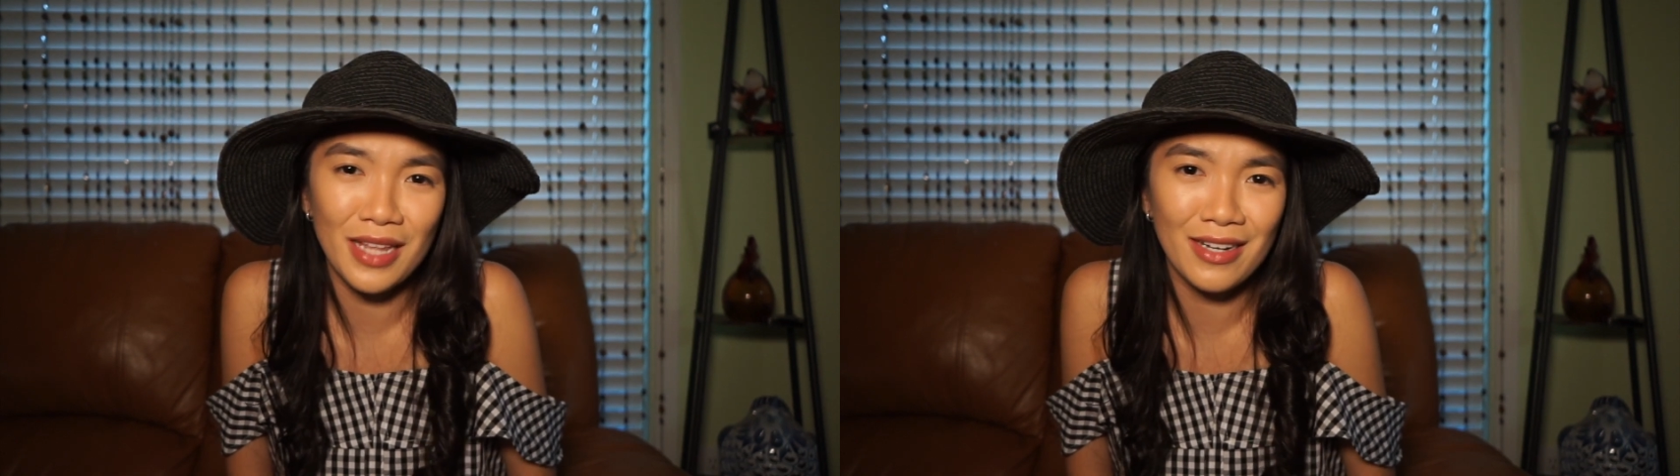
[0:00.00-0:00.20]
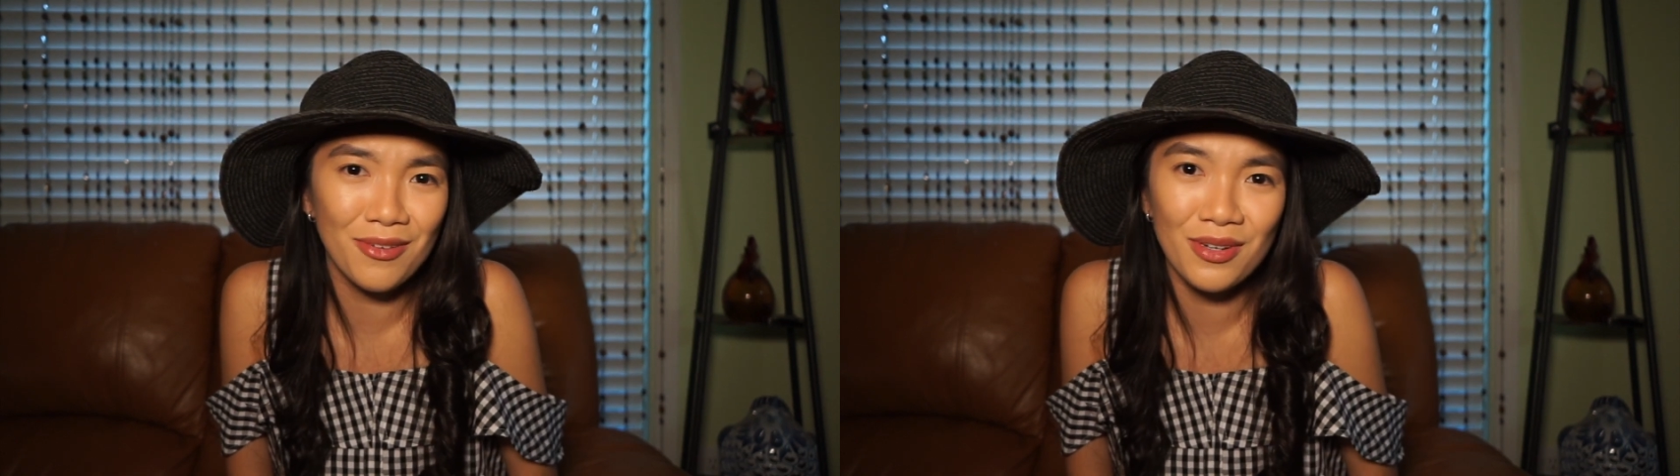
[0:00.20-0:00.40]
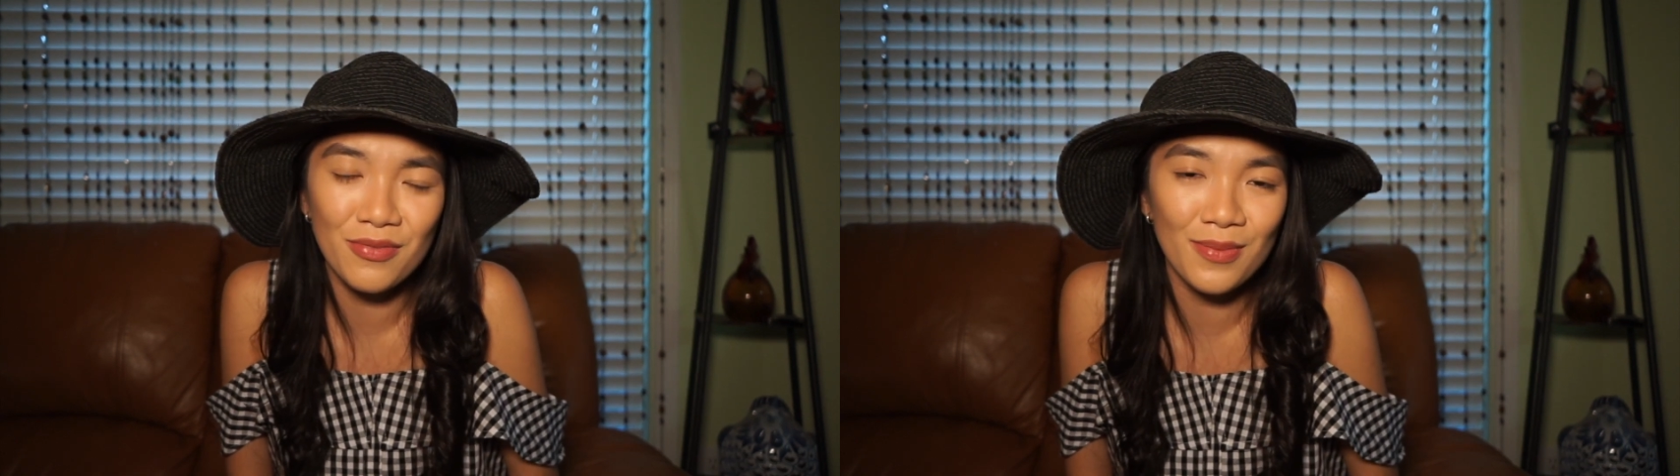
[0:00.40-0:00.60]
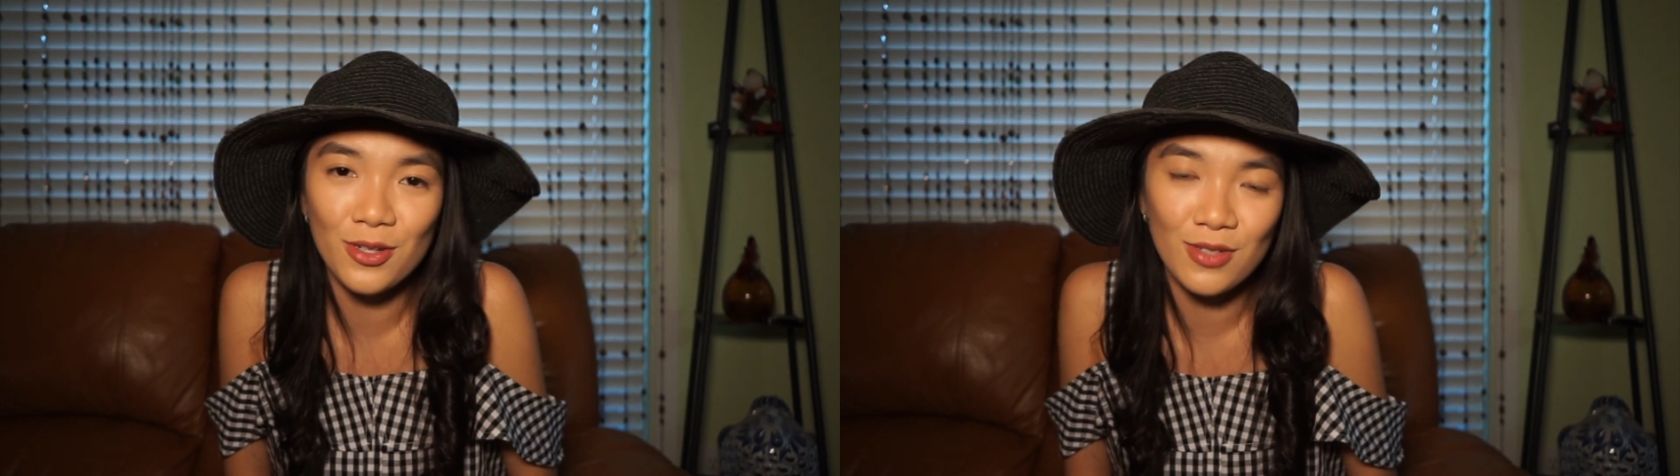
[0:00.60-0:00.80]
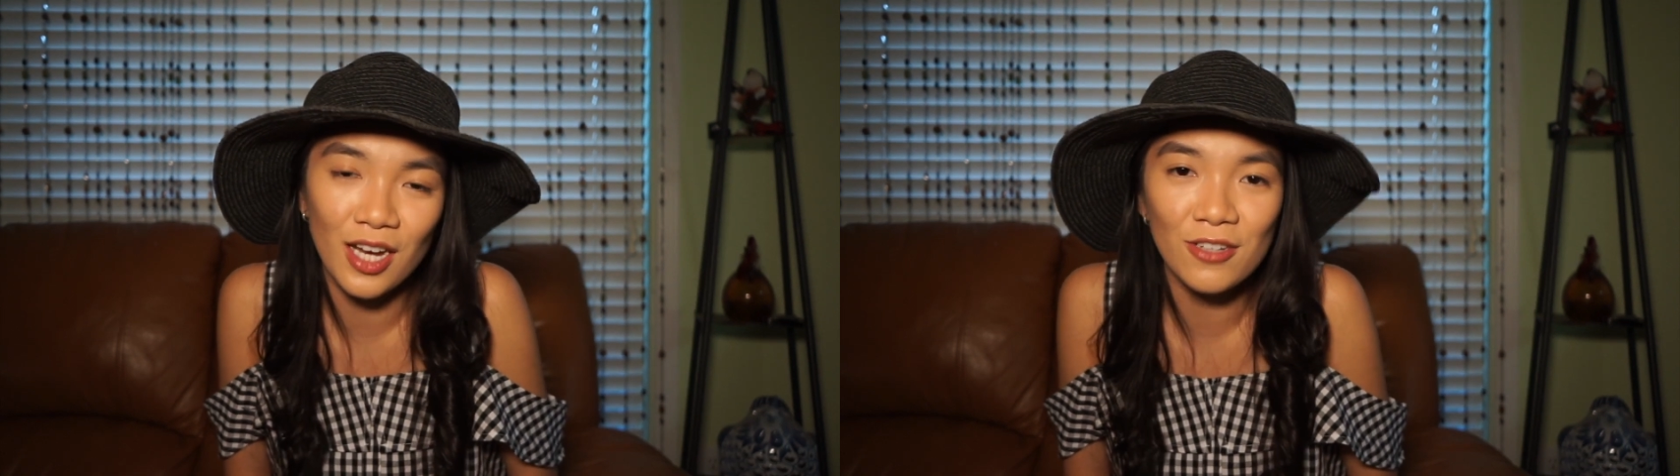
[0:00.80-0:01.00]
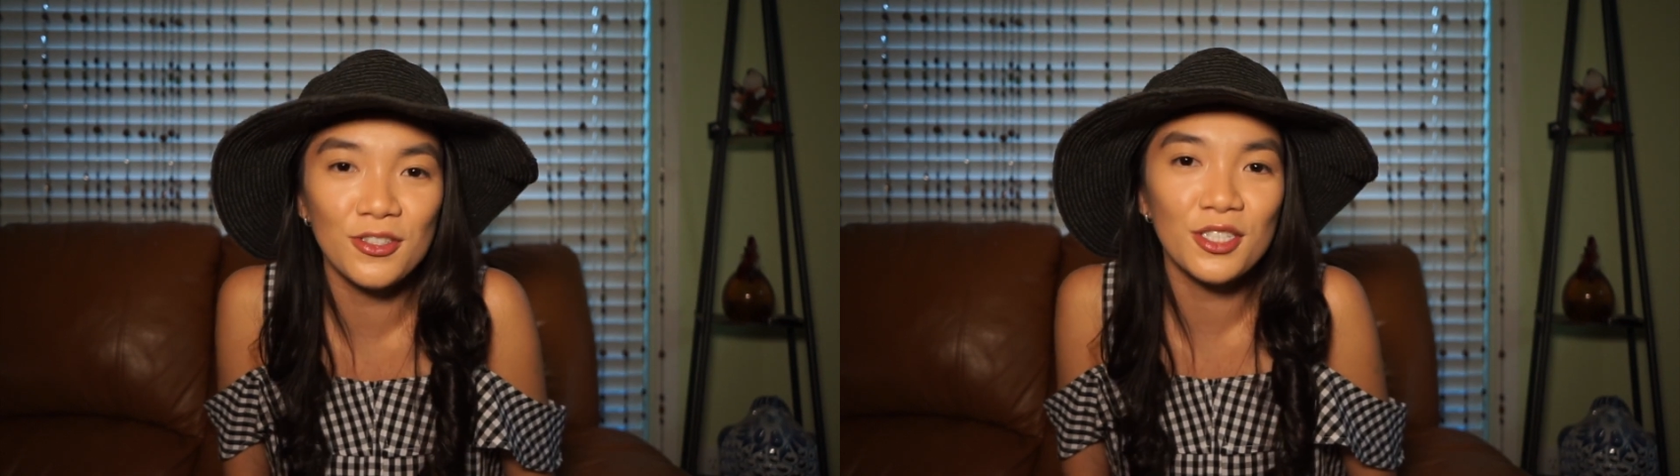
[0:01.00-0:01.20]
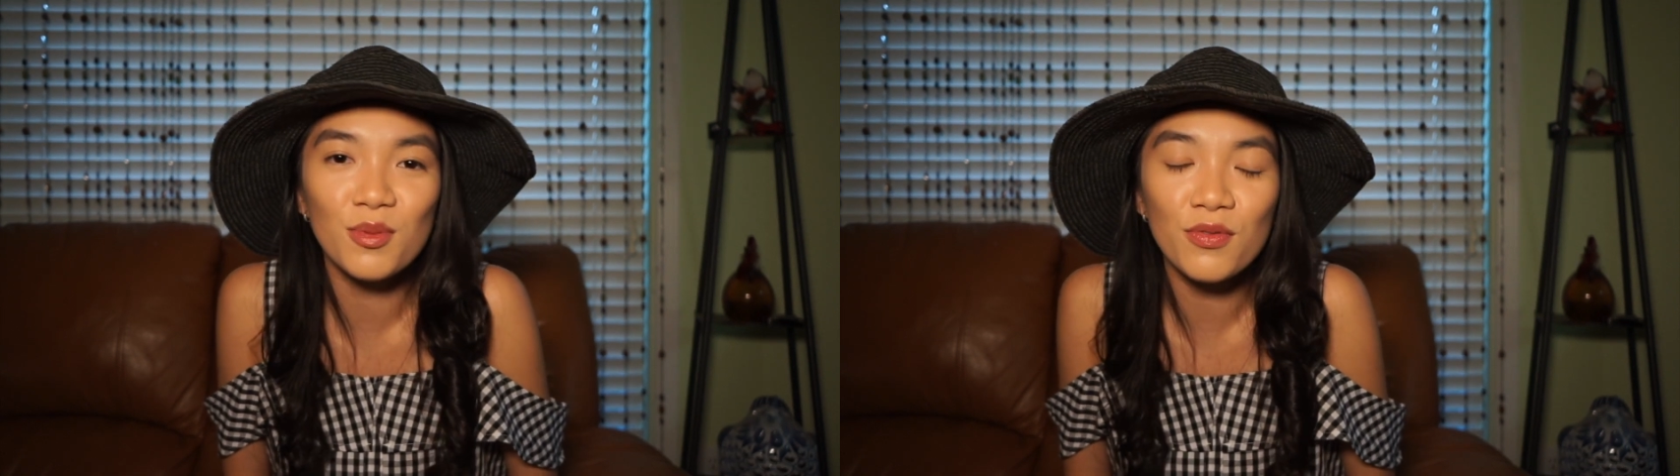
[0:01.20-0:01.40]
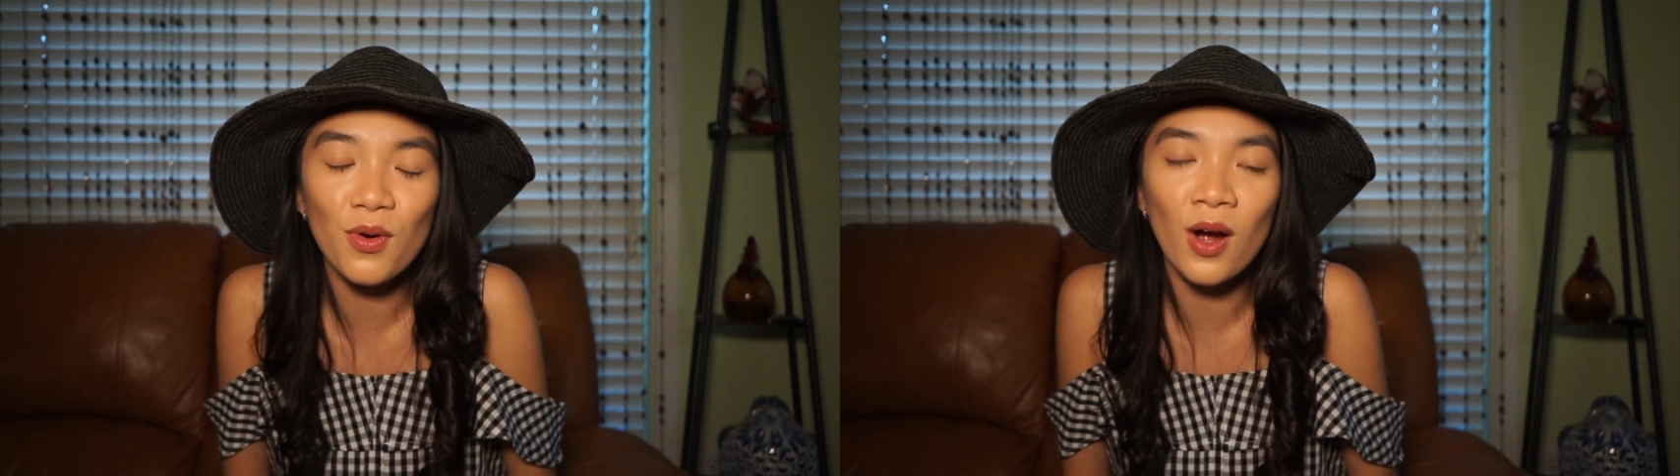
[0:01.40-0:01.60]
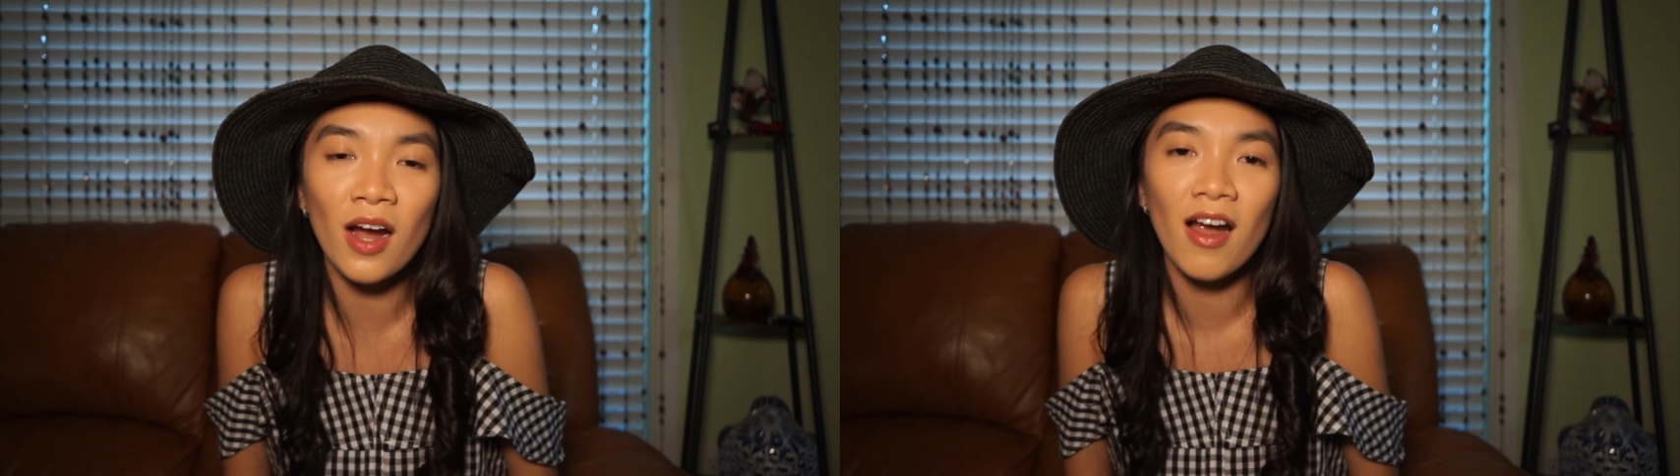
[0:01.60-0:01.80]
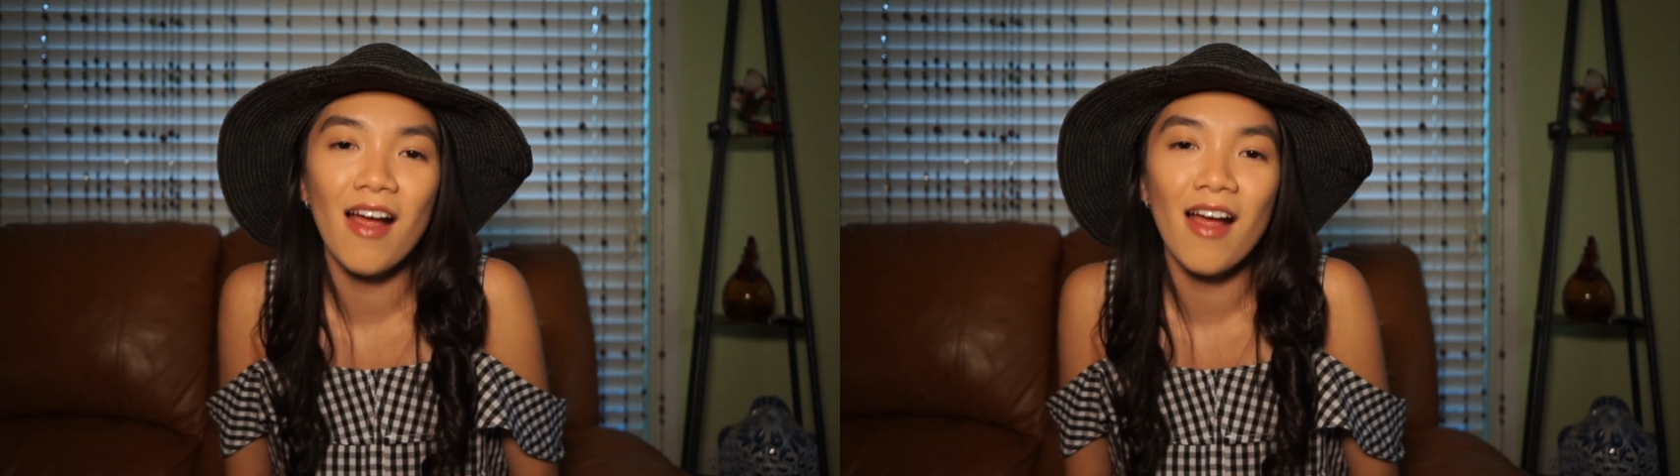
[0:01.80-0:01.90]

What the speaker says: anyone from those countries before.